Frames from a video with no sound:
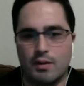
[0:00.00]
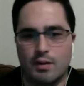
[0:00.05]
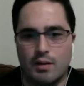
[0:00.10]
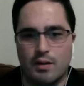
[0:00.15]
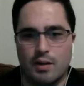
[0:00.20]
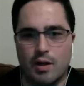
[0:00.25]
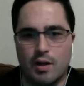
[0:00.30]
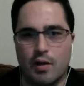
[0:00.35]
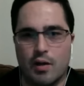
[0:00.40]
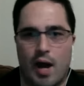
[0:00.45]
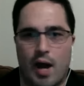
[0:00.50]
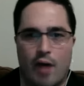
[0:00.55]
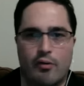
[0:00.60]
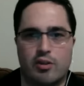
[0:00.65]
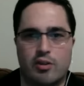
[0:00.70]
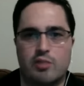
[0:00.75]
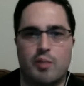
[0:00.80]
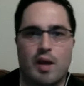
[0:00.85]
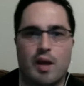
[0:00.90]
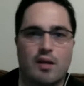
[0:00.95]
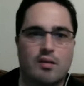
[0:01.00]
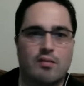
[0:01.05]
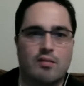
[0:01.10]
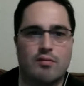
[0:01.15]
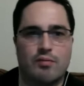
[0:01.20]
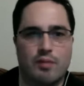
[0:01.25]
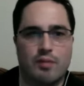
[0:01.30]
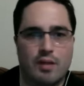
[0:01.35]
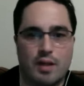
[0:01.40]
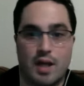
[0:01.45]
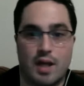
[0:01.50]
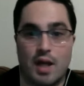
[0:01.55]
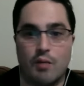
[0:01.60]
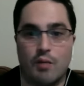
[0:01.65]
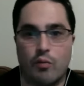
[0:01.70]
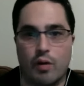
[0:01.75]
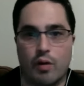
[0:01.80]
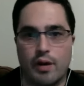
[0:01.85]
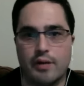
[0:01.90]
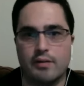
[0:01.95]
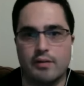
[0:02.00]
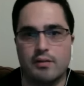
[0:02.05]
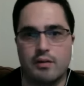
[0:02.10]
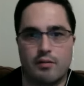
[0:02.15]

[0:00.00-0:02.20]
you know, how expansive the game was. Sure.